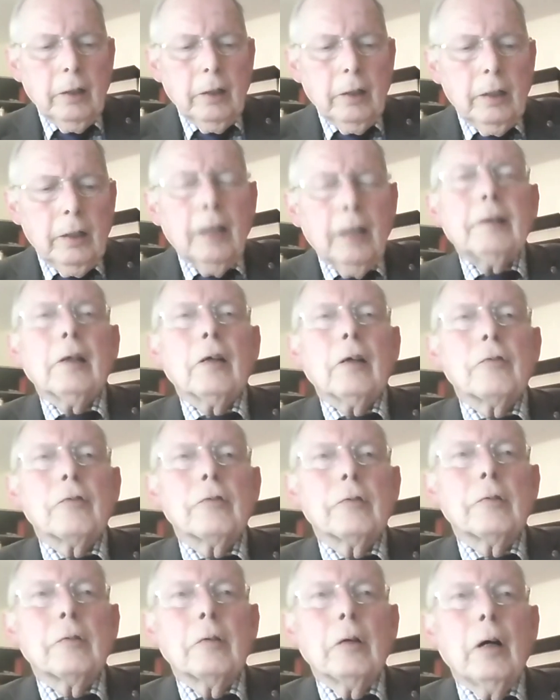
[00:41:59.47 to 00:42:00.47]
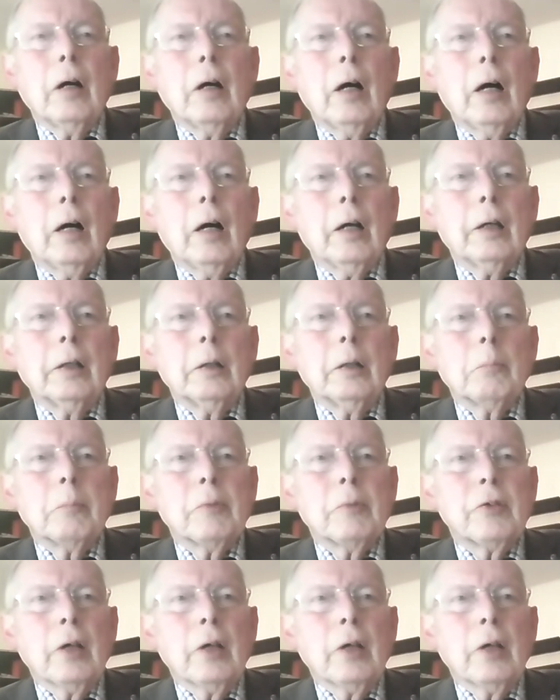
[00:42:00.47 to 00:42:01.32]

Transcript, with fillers: uh, letters I am